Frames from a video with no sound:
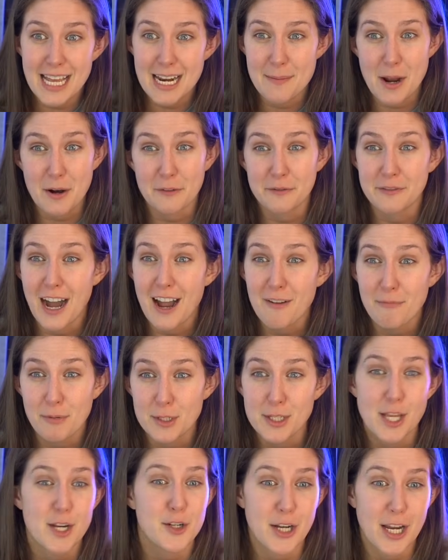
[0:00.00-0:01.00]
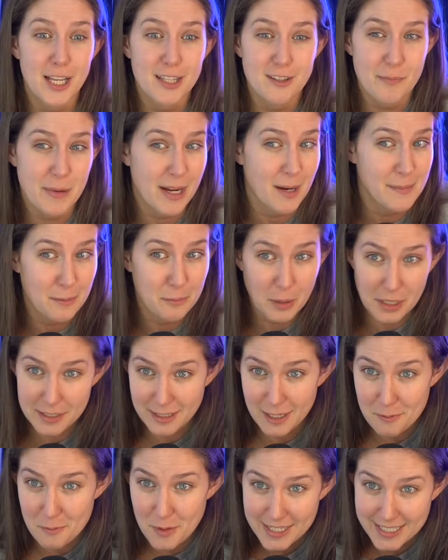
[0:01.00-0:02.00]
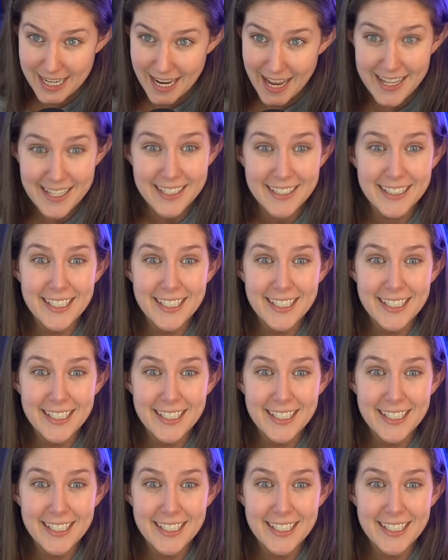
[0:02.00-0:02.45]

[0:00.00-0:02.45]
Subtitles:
about a 5% chance of becoming president one day.